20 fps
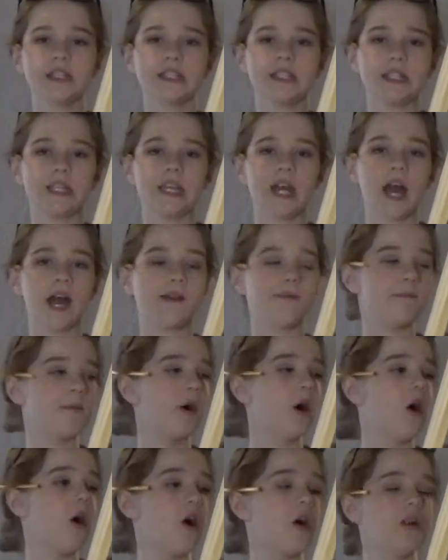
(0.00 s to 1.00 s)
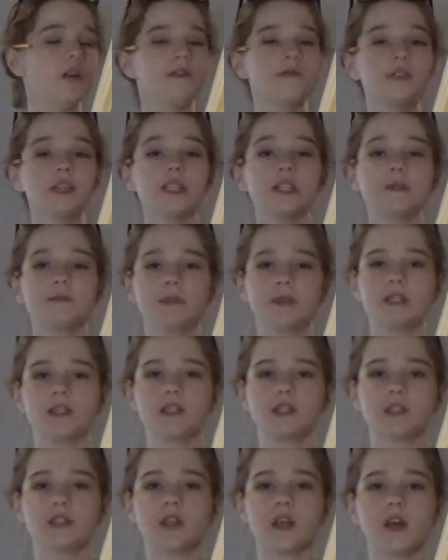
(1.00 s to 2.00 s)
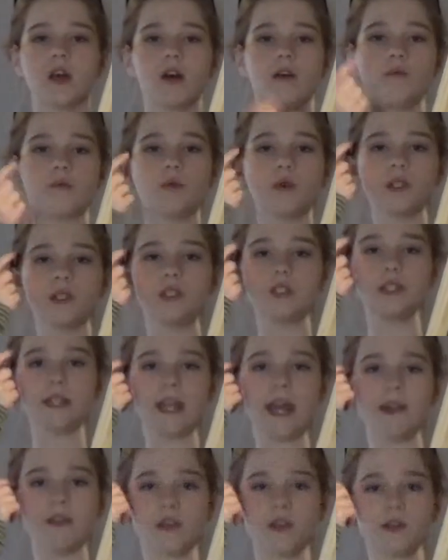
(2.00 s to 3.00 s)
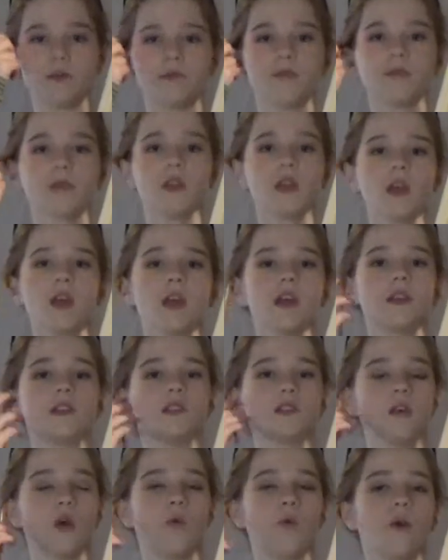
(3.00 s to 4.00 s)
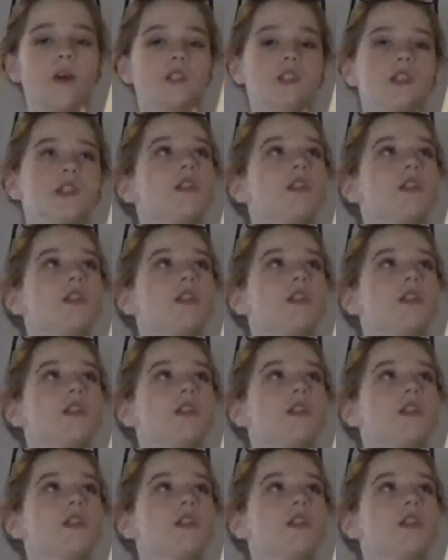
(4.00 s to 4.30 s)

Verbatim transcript: see, I put all of these pieces of wood together. And so what you're